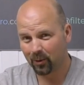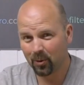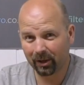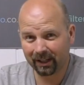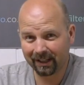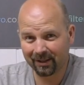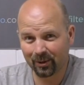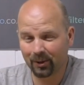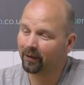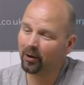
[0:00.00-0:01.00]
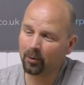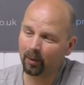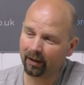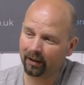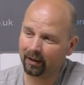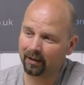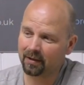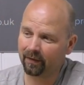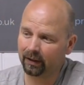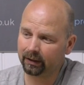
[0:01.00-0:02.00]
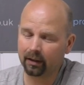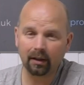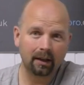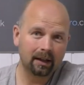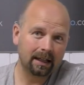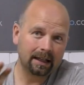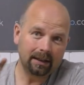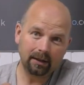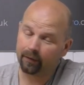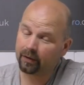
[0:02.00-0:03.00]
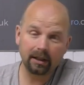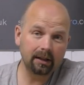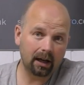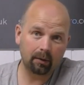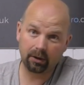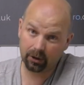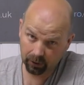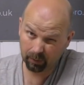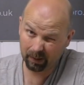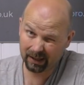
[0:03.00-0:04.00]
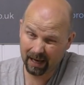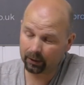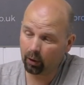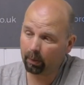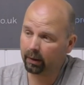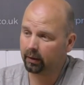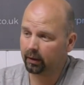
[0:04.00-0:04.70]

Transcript: Okay, so you've heard what I think of this filter, you've seen how it should be set up,